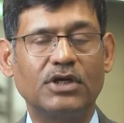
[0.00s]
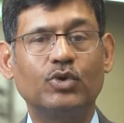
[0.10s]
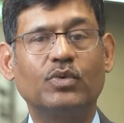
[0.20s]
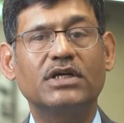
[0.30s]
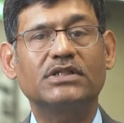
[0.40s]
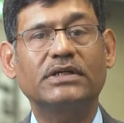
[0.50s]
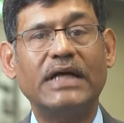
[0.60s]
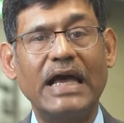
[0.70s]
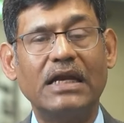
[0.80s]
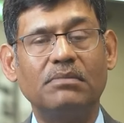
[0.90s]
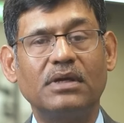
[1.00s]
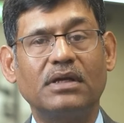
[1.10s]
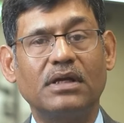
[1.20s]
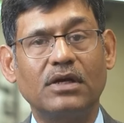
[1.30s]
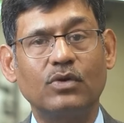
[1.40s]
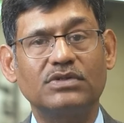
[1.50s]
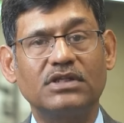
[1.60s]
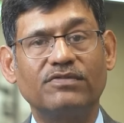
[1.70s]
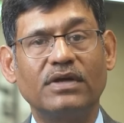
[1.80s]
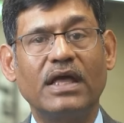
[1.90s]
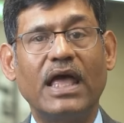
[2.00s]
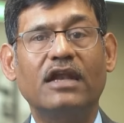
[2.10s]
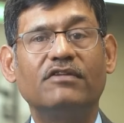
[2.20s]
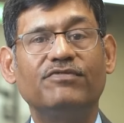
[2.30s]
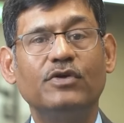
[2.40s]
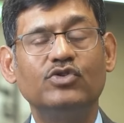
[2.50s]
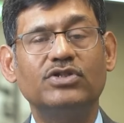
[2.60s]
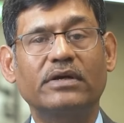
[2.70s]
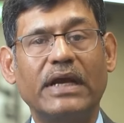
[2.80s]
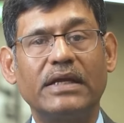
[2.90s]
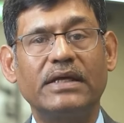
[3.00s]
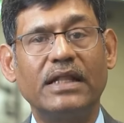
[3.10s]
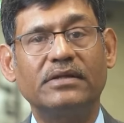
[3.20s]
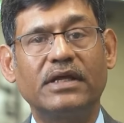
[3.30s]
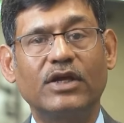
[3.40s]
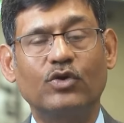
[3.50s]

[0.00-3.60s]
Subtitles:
towards a dynamic, inclusive, and future-ready healthcare